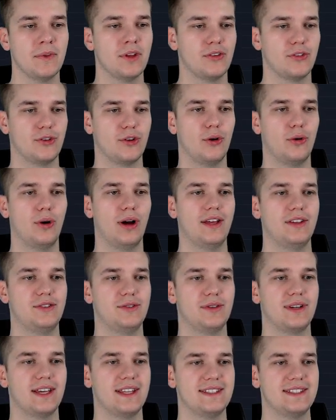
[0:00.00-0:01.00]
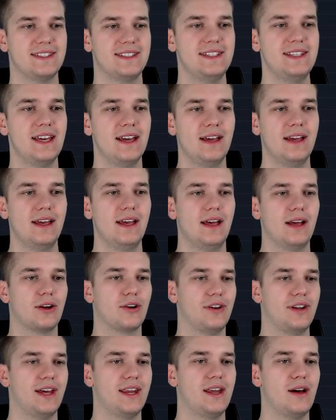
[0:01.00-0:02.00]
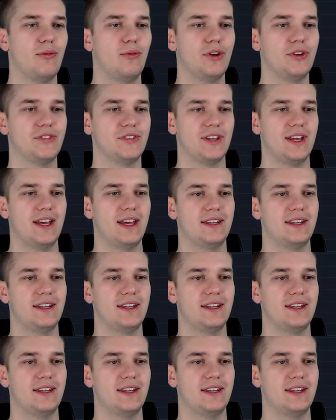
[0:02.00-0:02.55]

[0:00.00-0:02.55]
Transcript: So as you can see, Cardano was